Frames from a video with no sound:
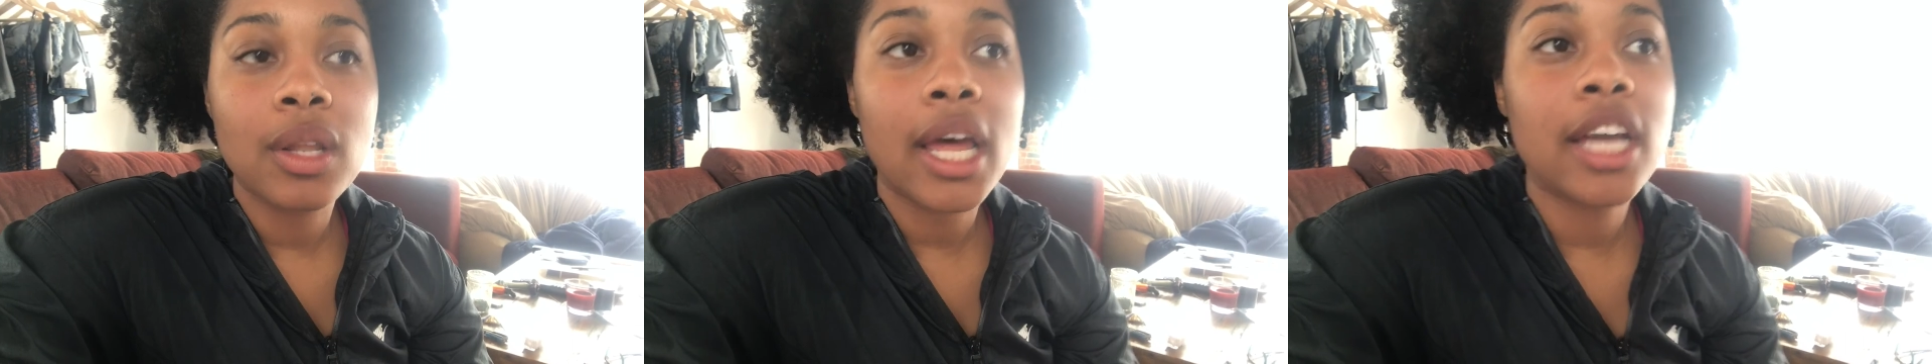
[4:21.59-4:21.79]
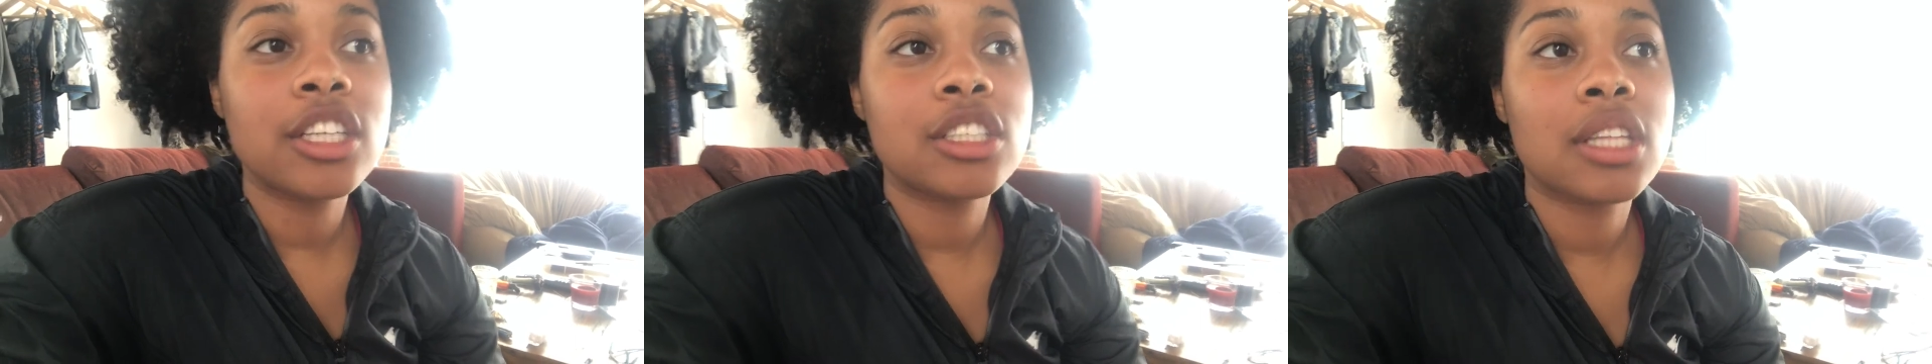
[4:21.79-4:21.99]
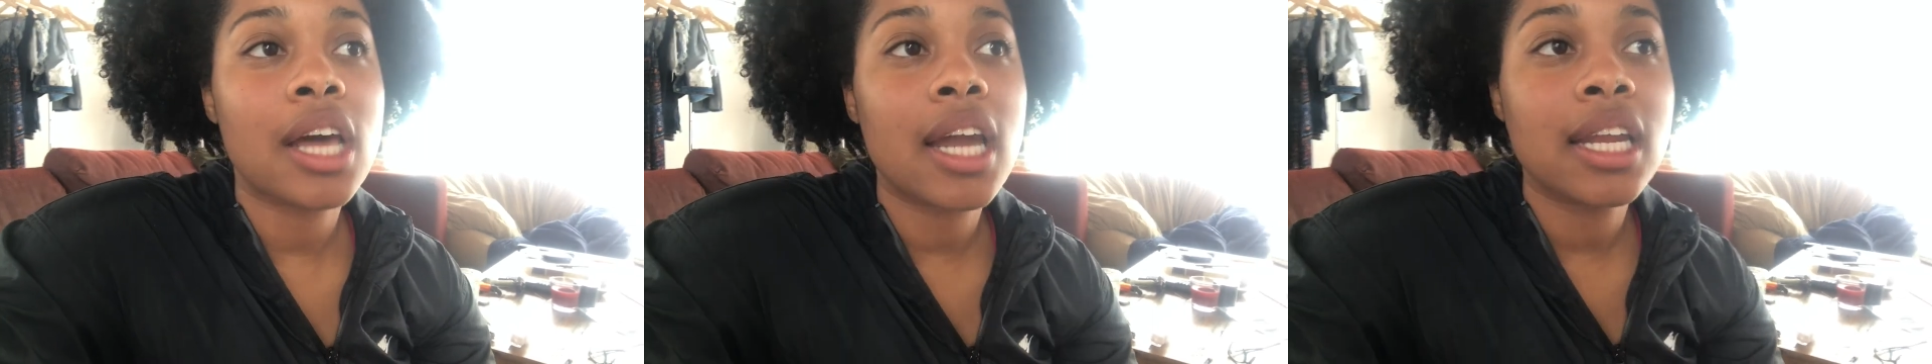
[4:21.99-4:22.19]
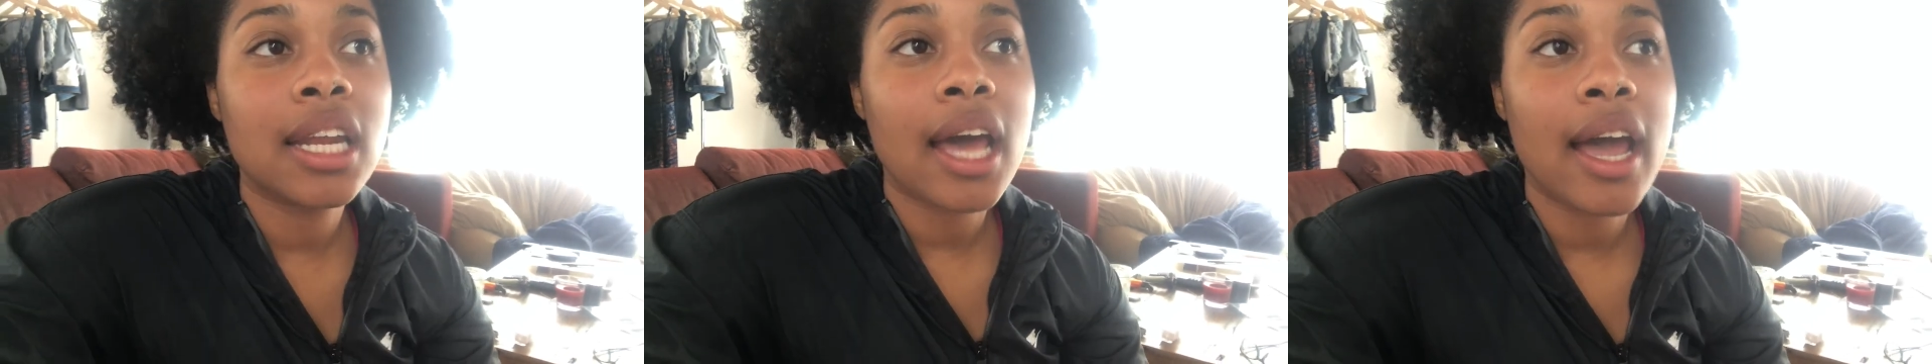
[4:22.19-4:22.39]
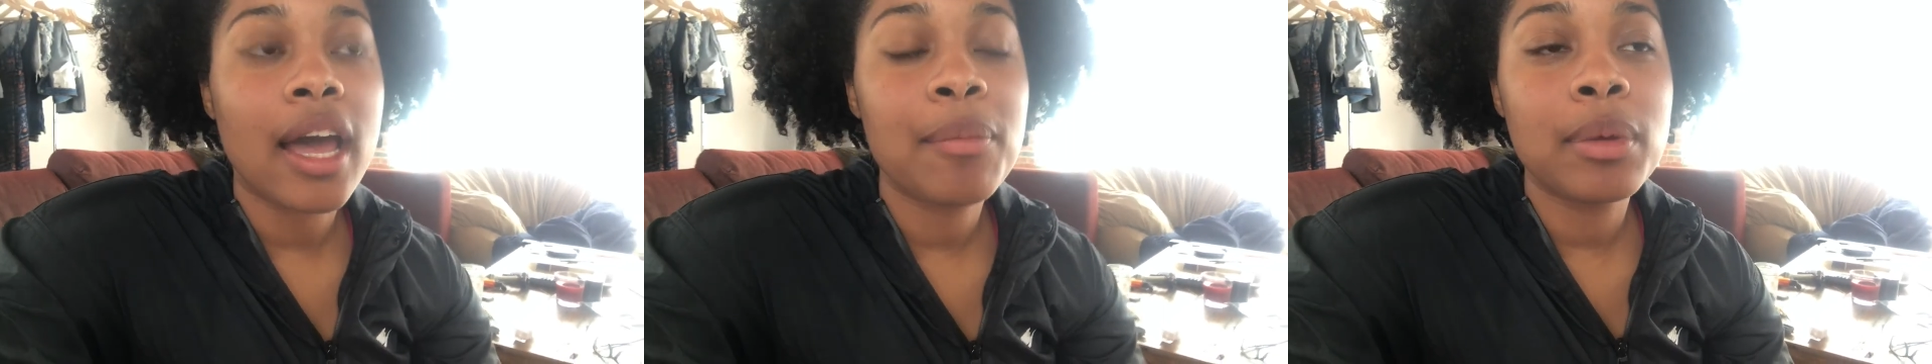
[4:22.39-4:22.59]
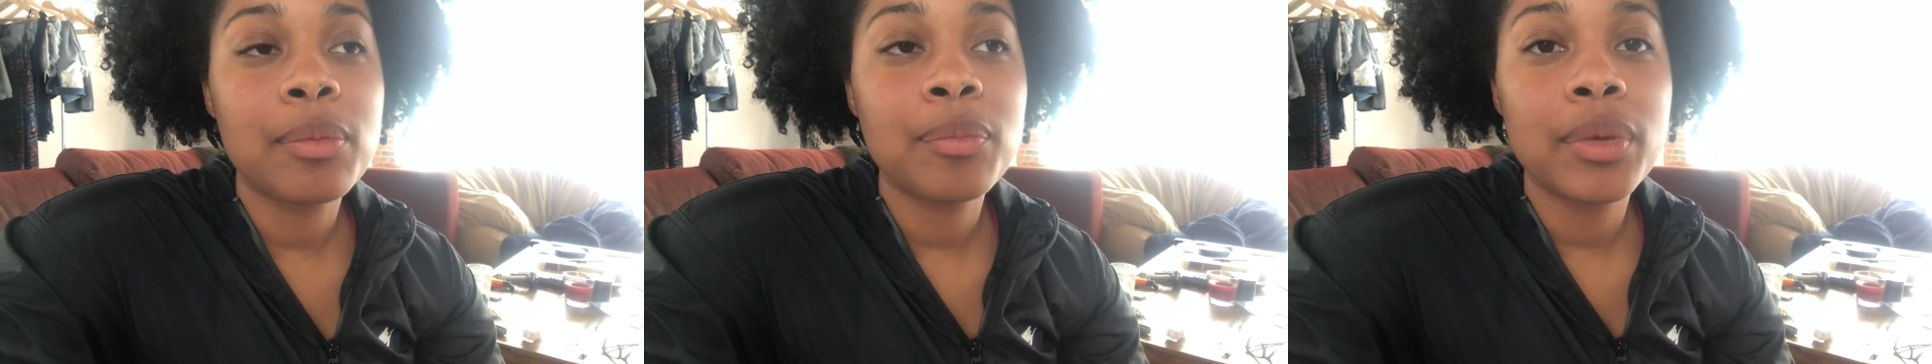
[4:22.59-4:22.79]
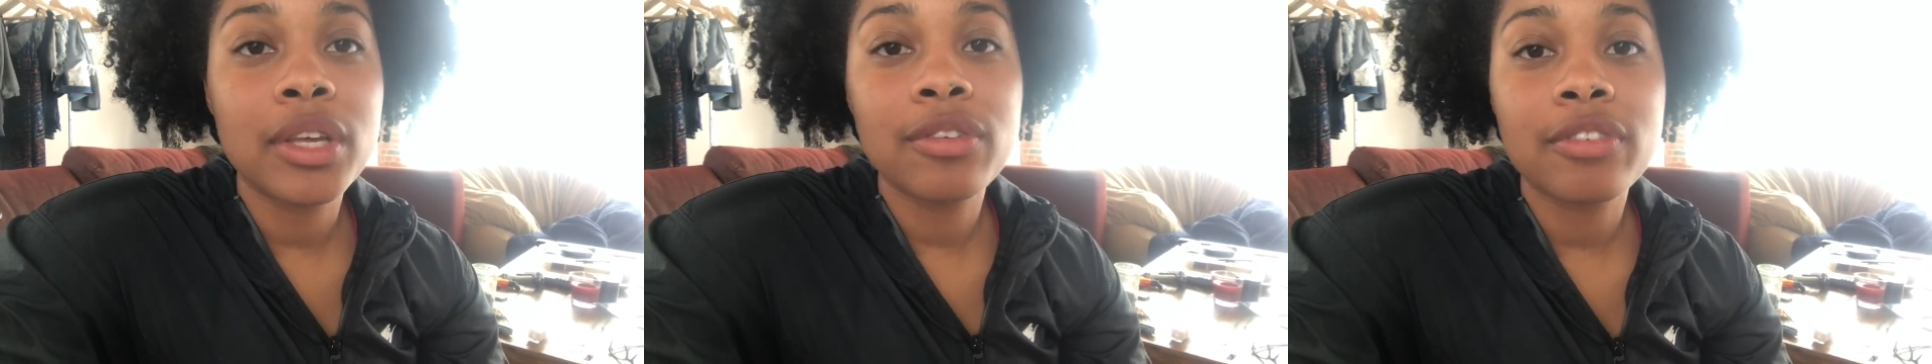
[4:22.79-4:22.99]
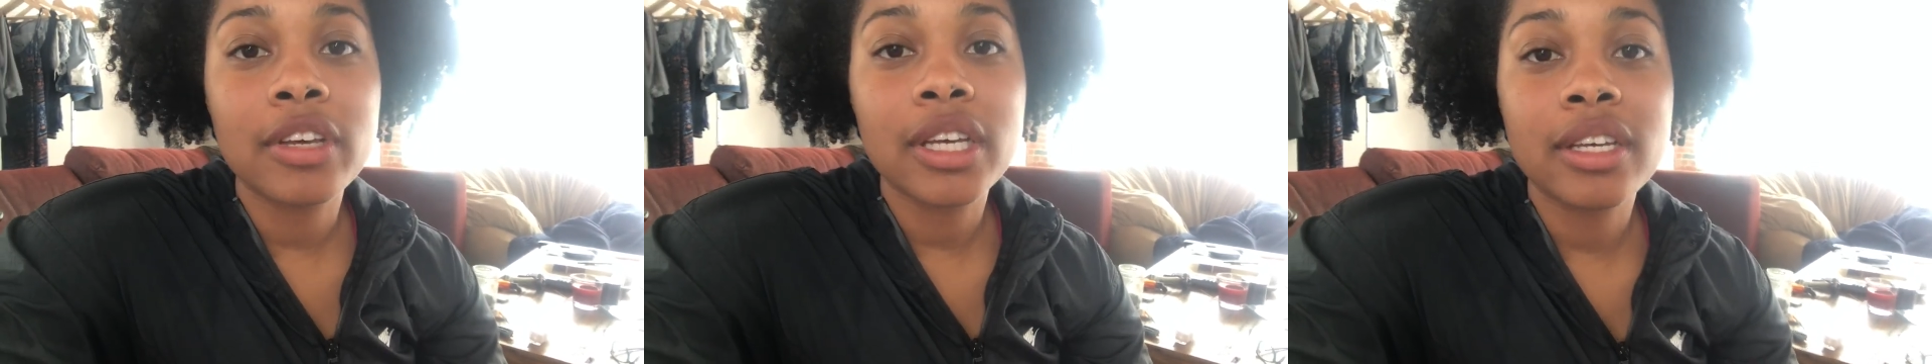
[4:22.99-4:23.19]
Like Jelani and I have been
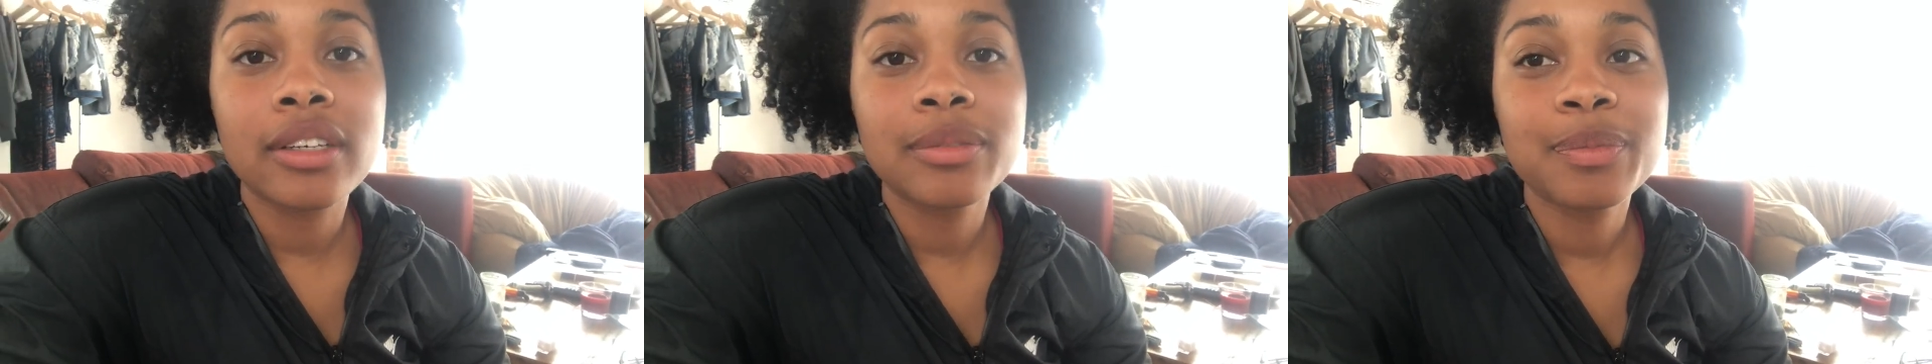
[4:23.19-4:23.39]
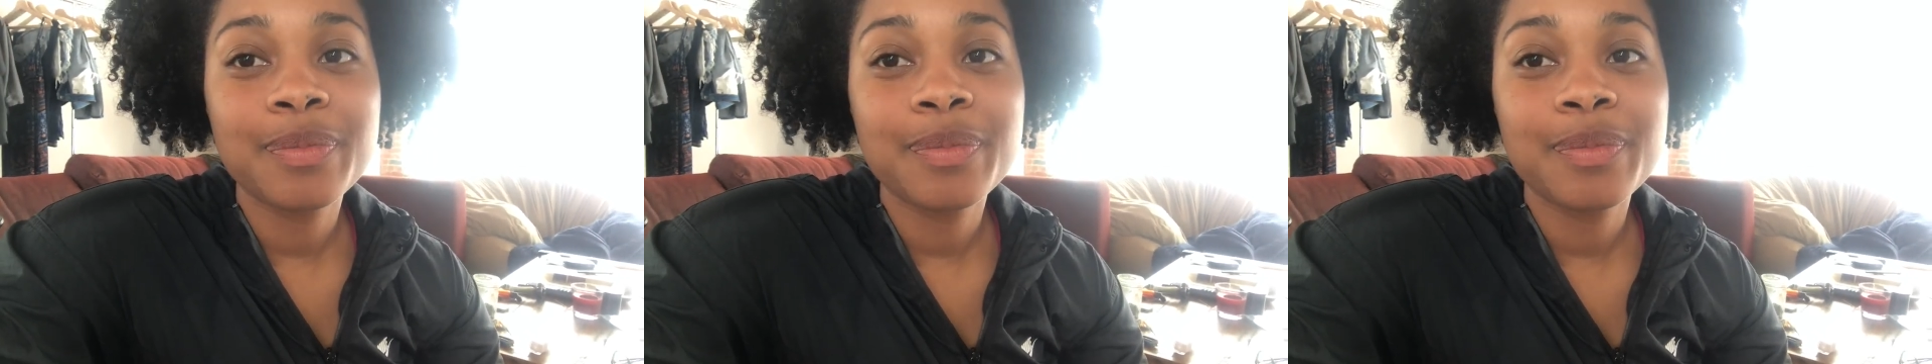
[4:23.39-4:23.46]
beefing.